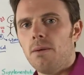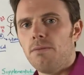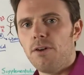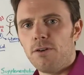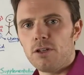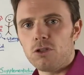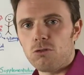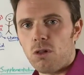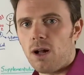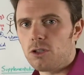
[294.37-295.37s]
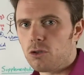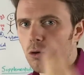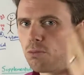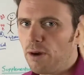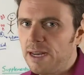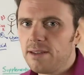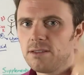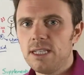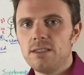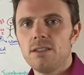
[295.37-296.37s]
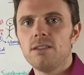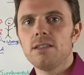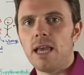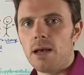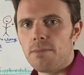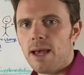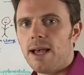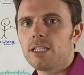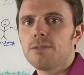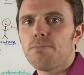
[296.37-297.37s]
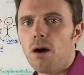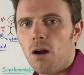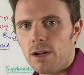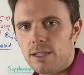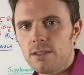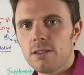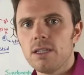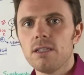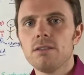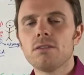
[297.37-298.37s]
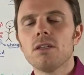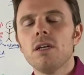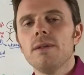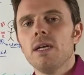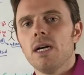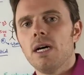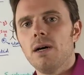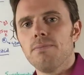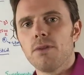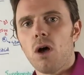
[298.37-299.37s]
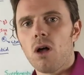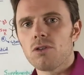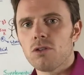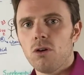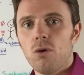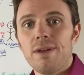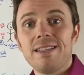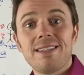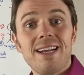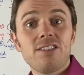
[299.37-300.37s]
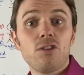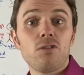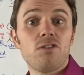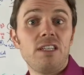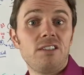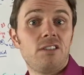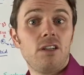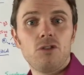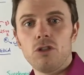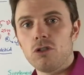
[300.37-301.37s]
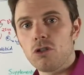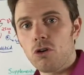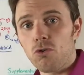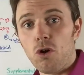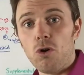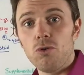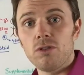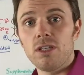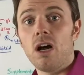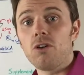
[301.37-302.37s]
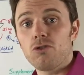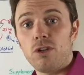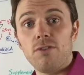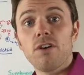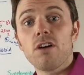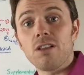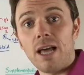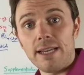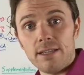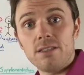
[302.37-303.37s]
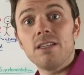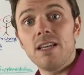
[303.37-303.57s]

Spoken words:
various neurological brain diseases, MS, Parkinson's, also intestinal diseases such as Crohn's and ulcerative colitis